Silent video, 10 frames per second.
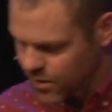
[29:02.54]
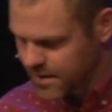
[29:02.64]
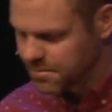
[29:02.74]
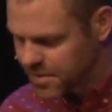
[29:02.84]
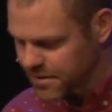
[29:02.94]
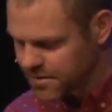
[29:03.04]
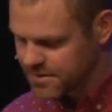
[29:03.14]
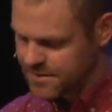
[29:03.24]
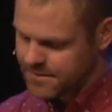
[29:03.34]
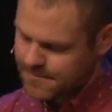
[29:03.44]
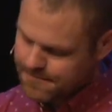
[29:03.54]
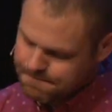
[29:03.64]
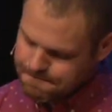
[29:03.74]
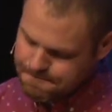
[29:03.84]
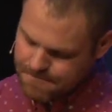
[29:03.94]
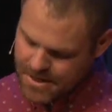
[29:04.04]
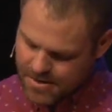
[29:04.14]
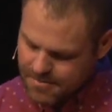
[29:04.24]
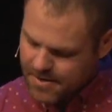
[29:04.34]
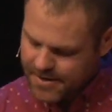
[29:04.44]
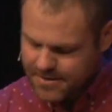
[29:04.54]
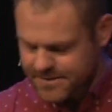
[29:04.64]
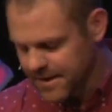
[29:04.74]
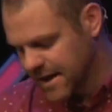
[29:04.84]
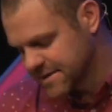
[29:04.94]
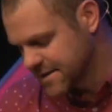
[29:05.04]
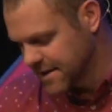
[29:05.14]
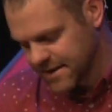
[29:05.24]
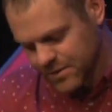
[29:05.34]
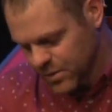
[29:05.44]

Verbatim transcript: rebuild our mind. Here's the last thing that's